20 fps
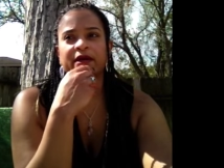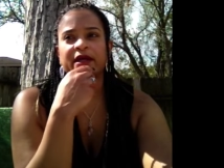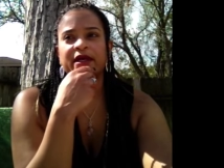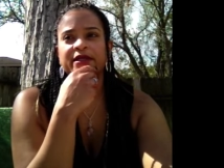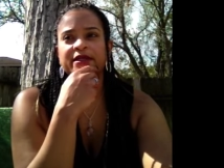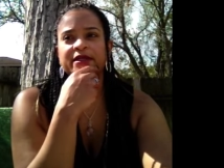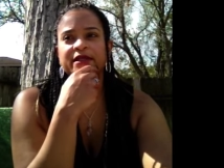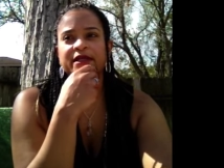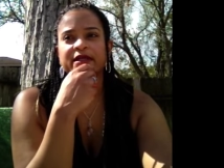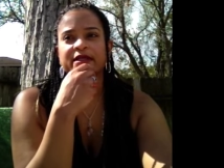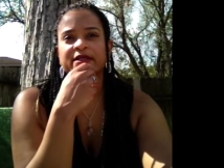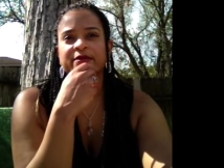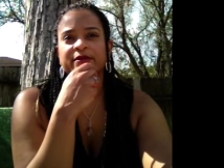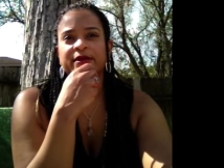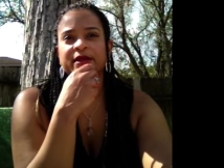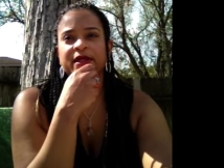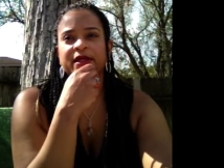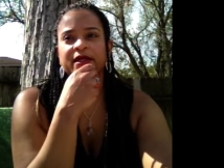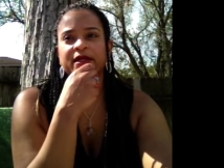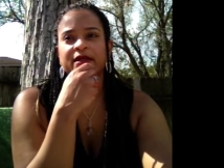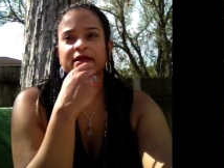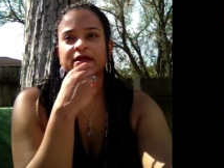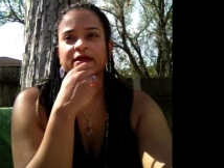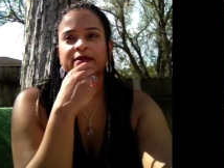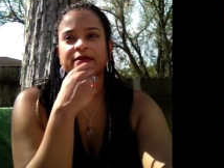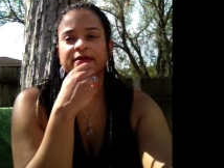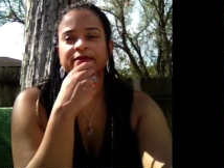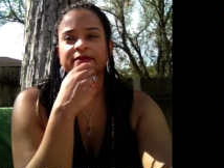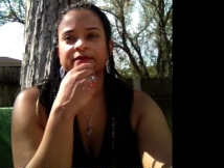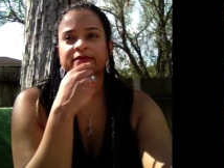it's really
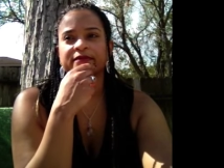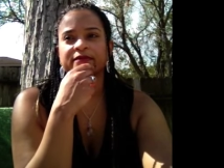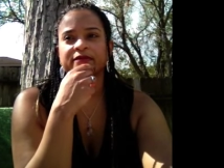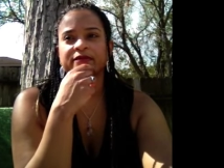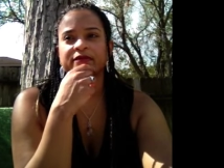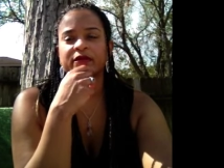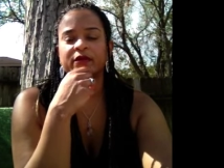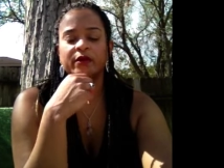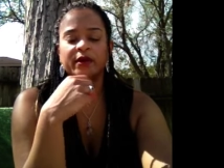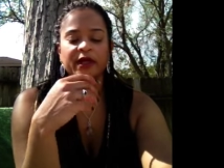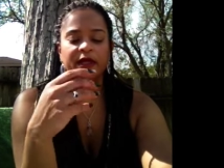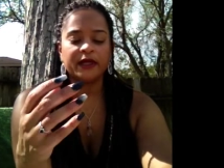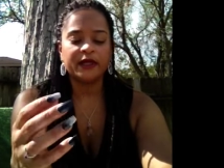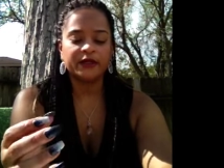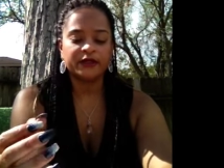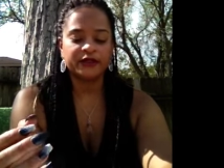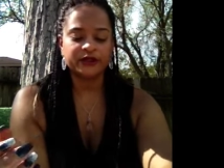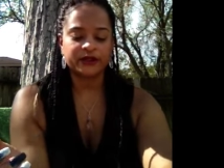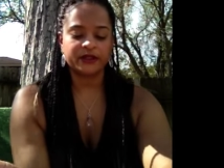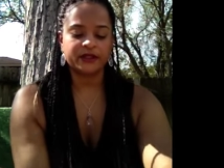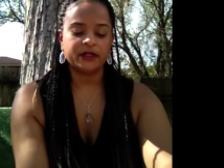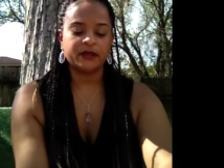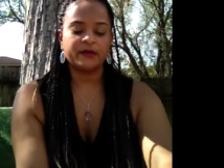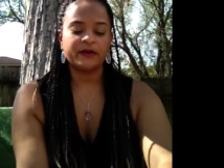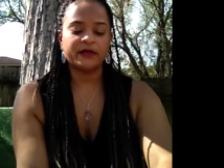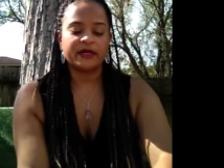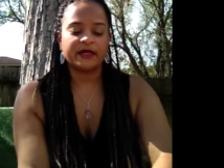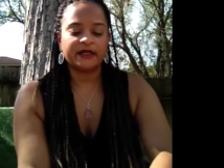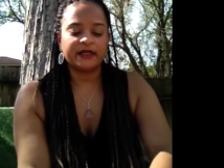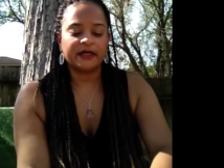interesting
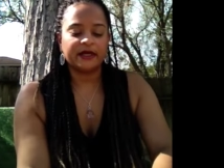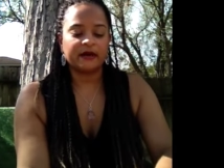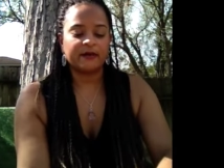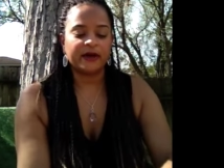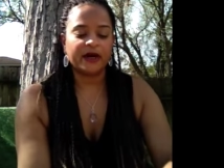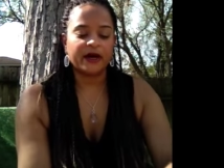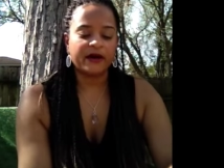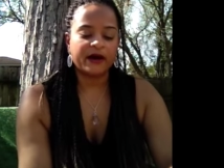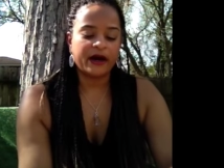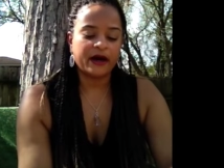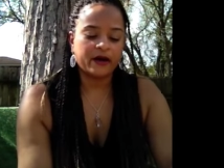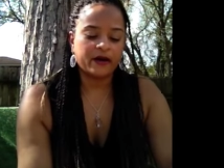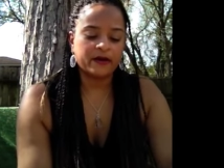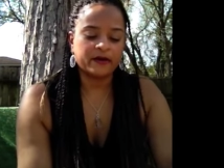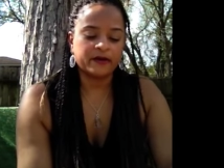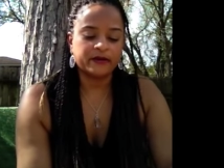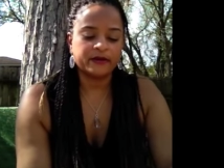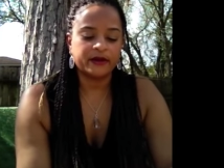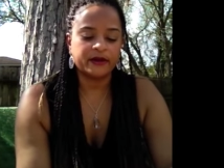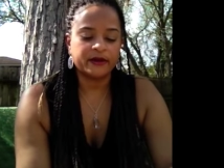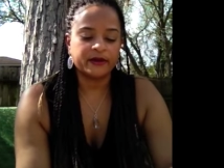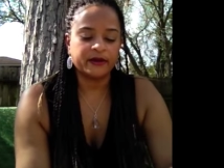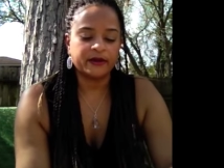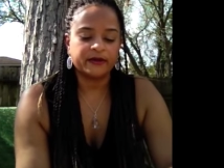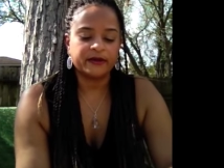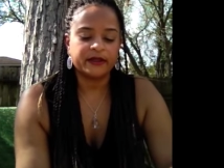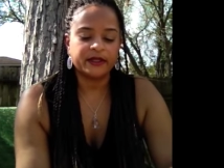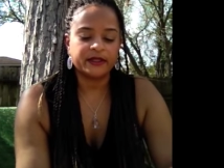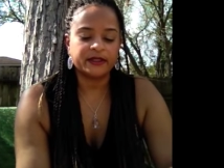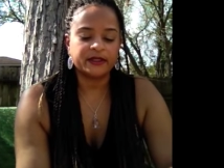when I think about how,
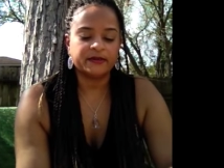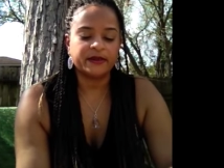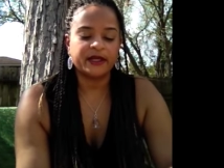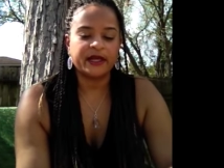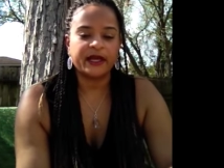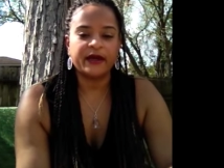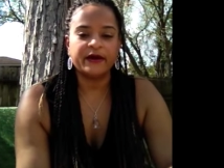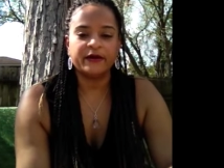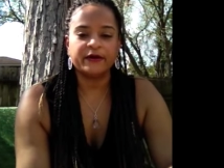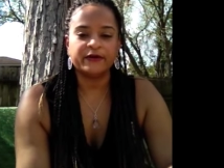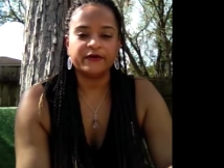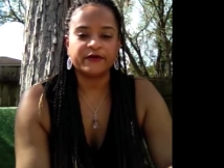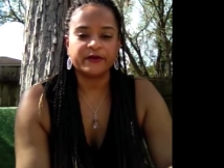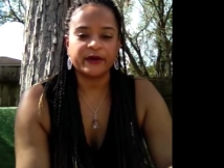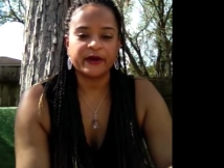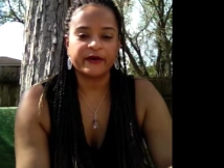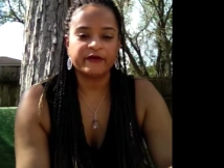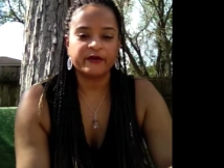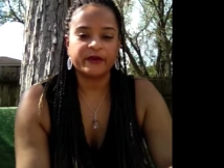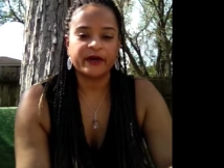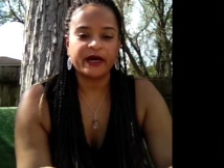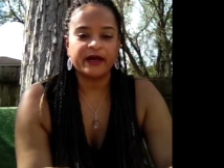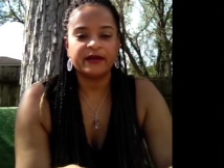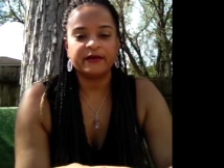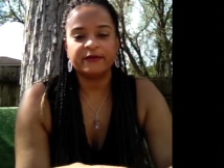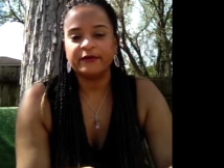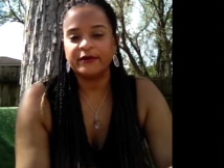this has been held from everybody.